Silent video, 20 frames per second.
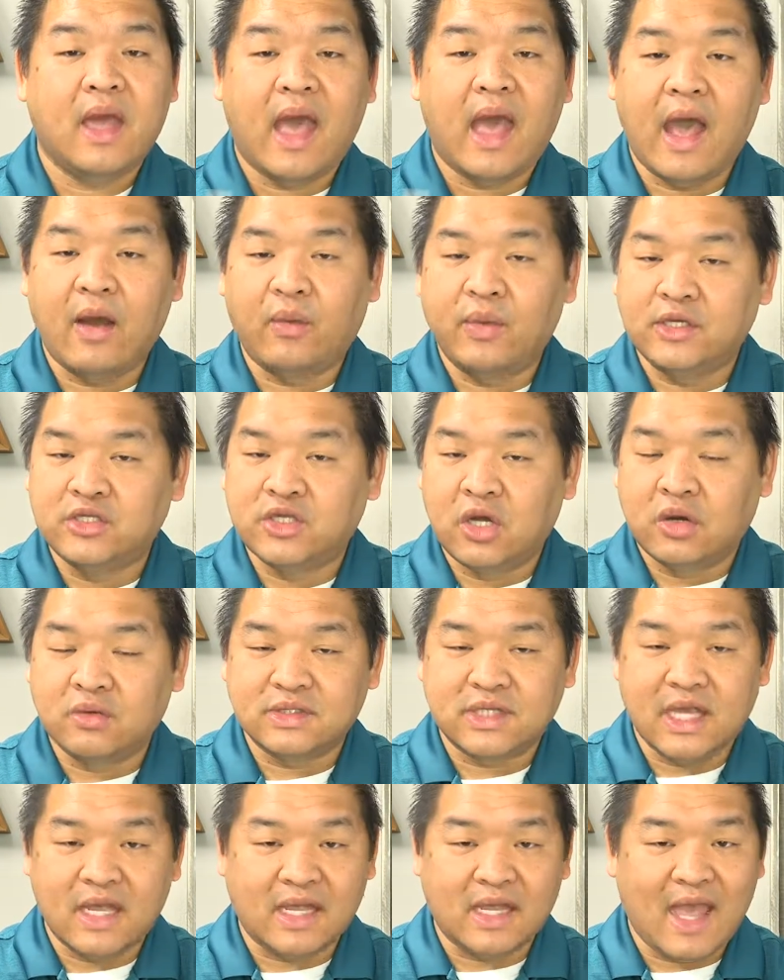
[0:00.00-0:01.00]
and we
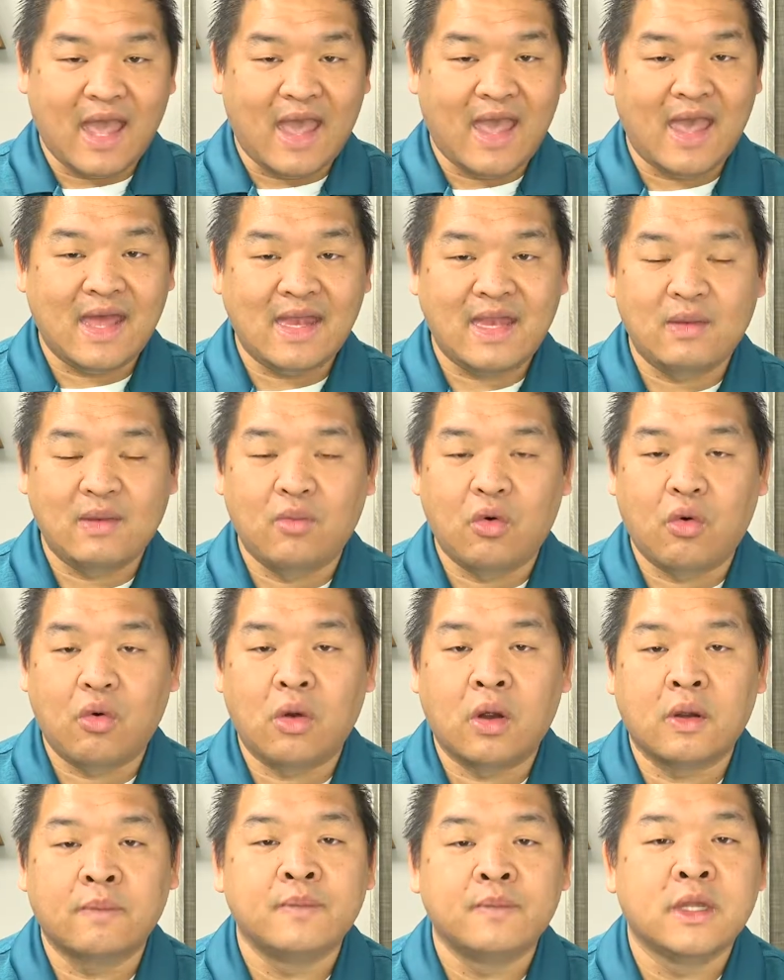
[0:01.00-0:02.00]
don't take any
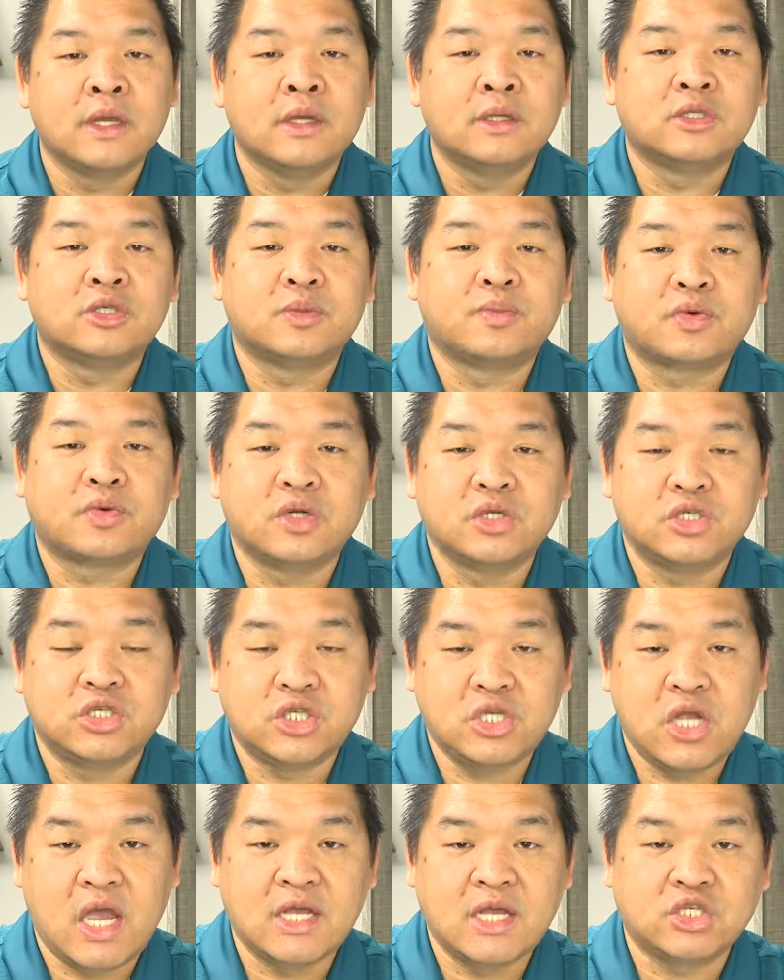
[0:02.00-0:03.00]
more
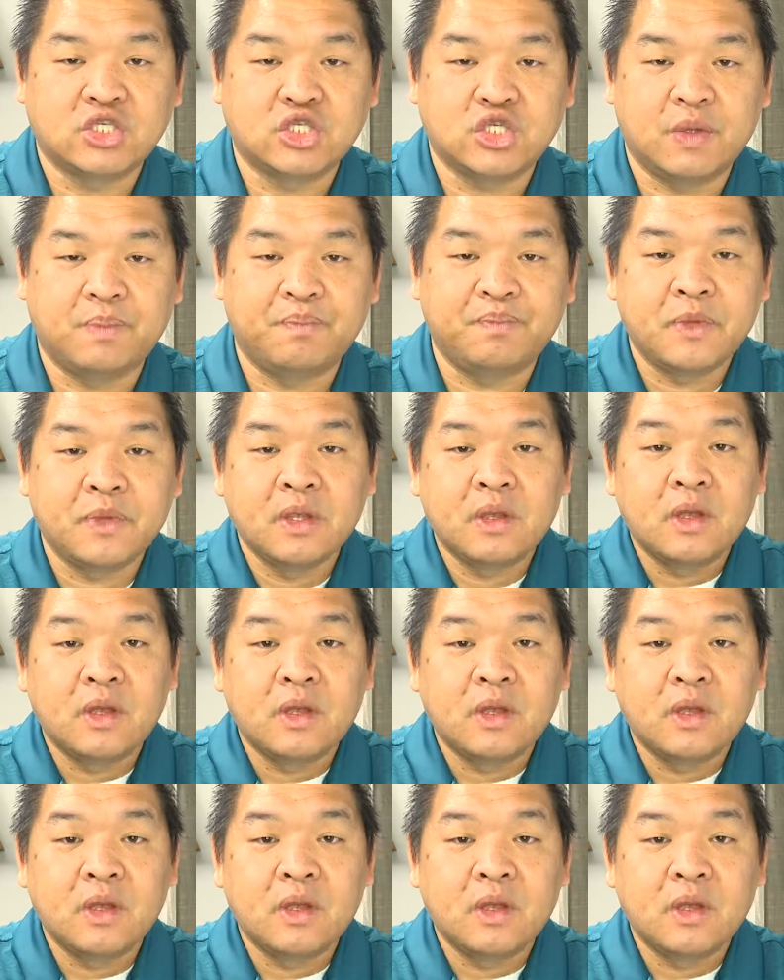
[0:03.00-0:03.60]
depreciation.